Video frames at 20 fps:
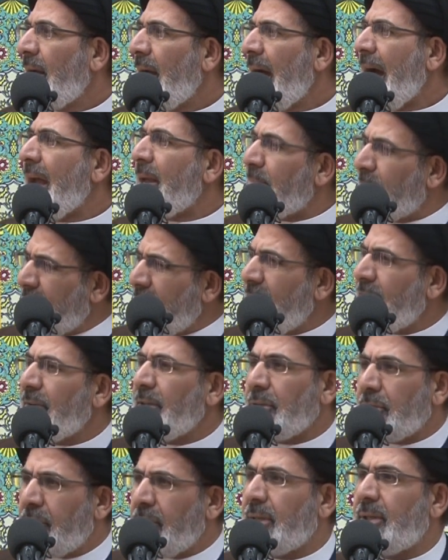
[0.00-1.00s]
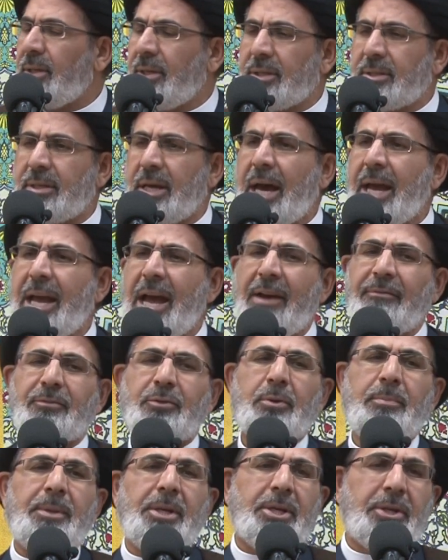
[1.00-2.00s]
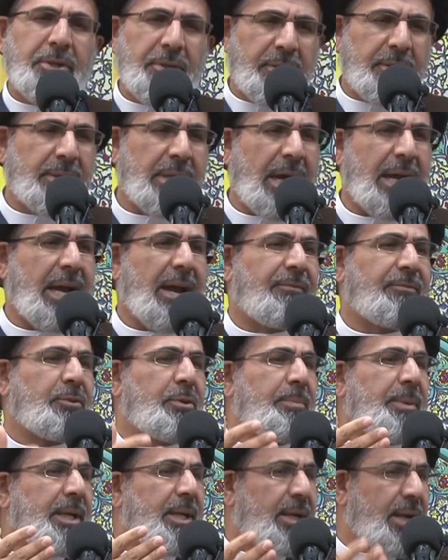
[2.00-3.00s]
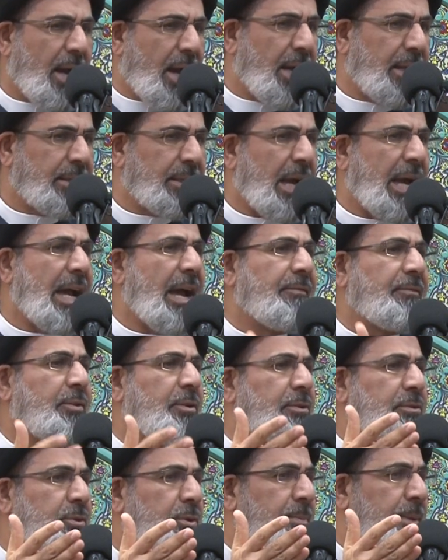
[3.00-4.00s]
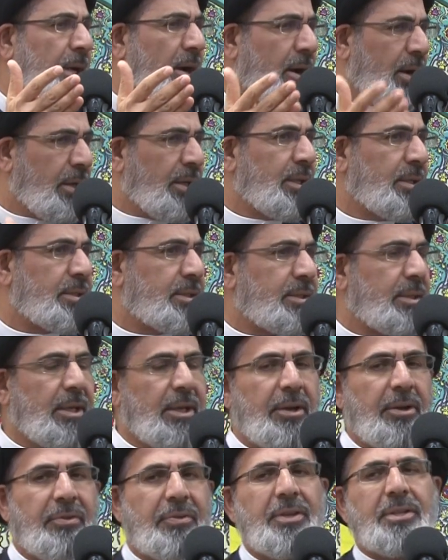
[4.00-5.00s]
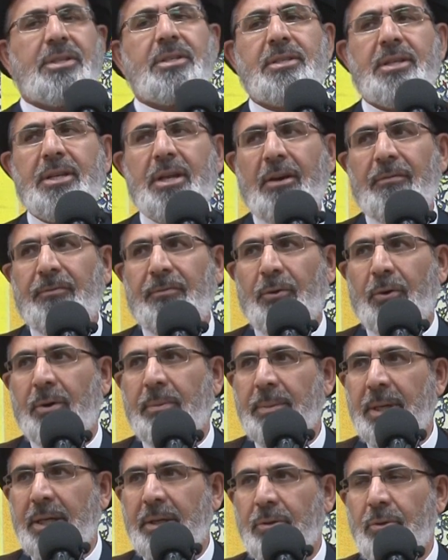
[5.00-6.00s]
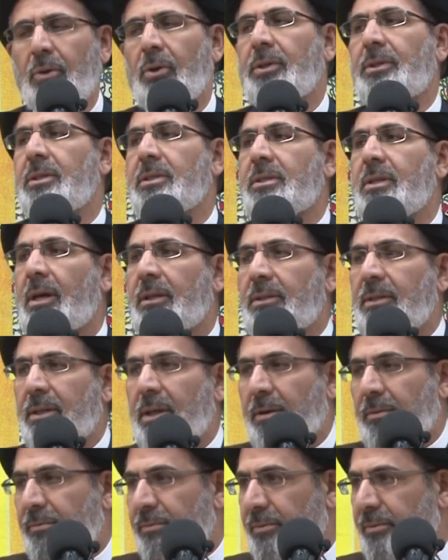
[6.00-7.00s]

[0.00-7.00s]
I believe in goodness. I have to be good. I have to be kind. I have to be honest. This is enough for me. No, it is not enough.